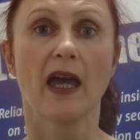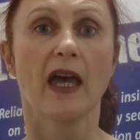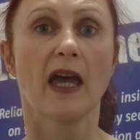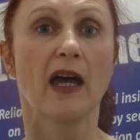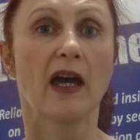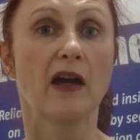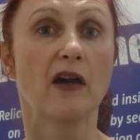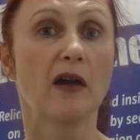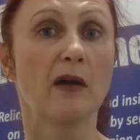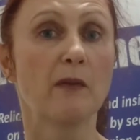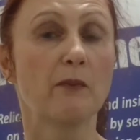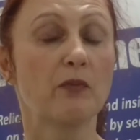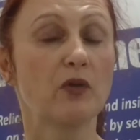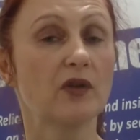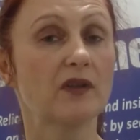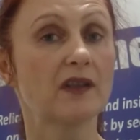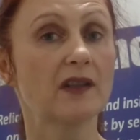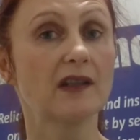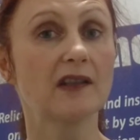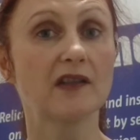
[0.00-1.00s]

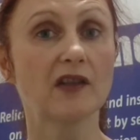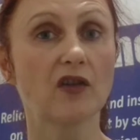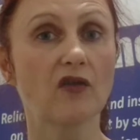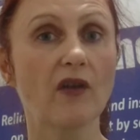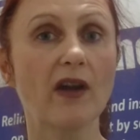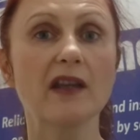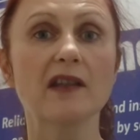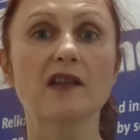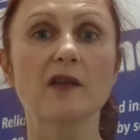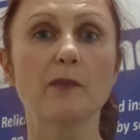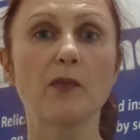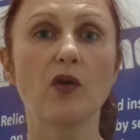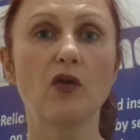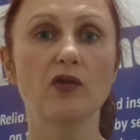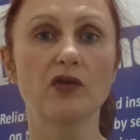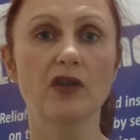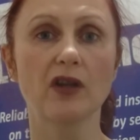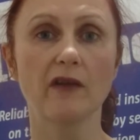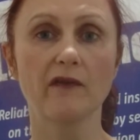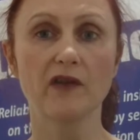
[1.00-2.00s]
Putin is a great
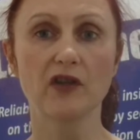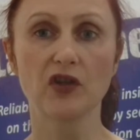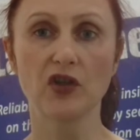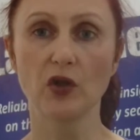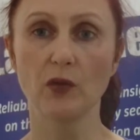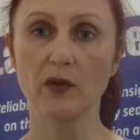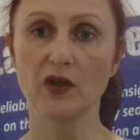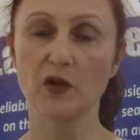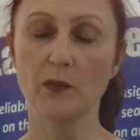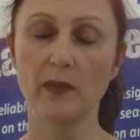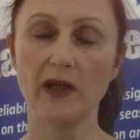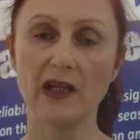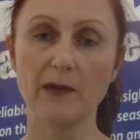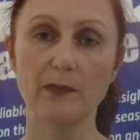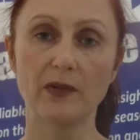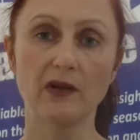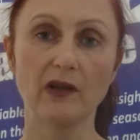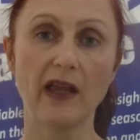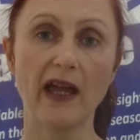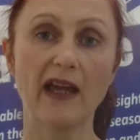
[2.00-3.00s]
supporter of the Jewish
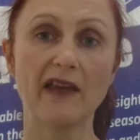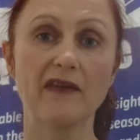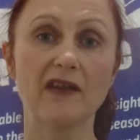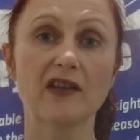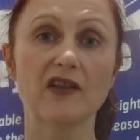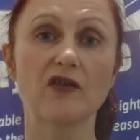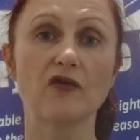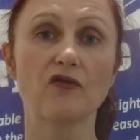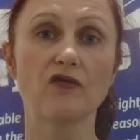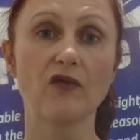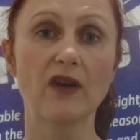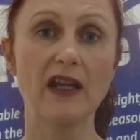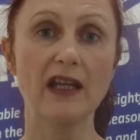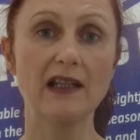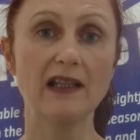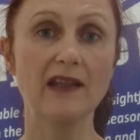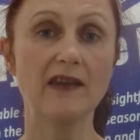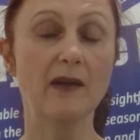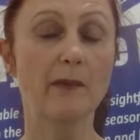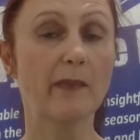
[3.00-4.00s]
people, and this
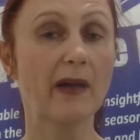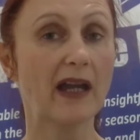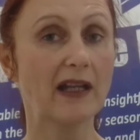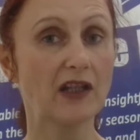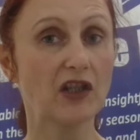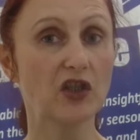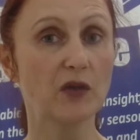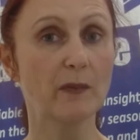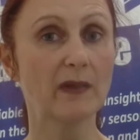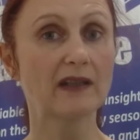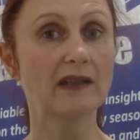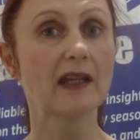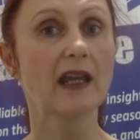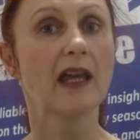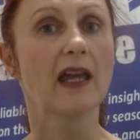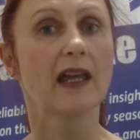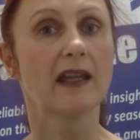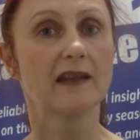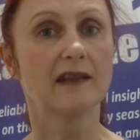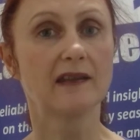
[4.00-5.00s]
really, the punishment
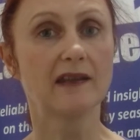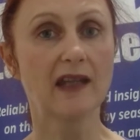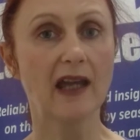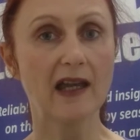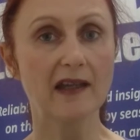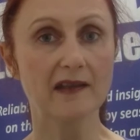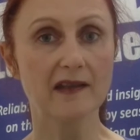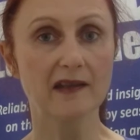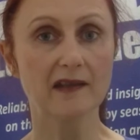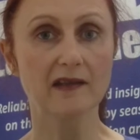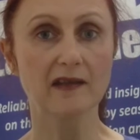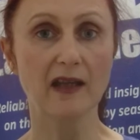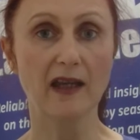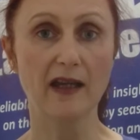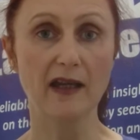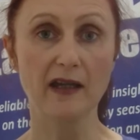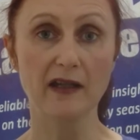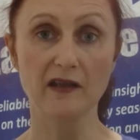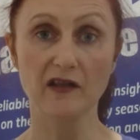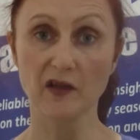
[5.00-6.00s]
doesn't
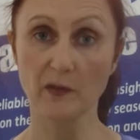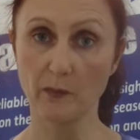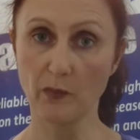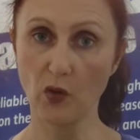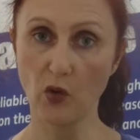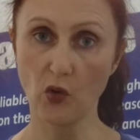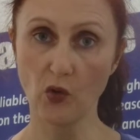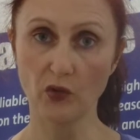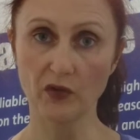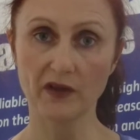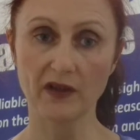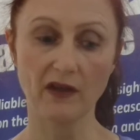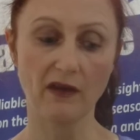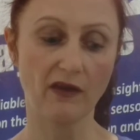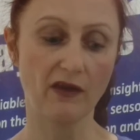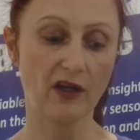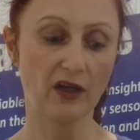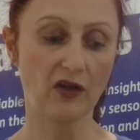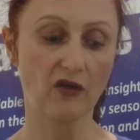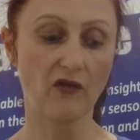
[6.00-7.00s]
support
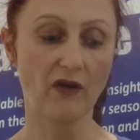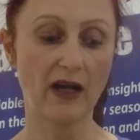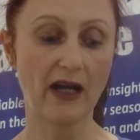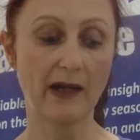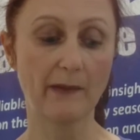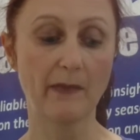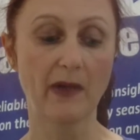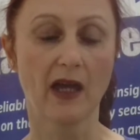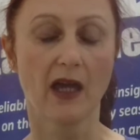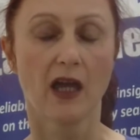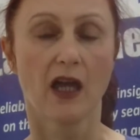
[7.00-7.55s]
the crime.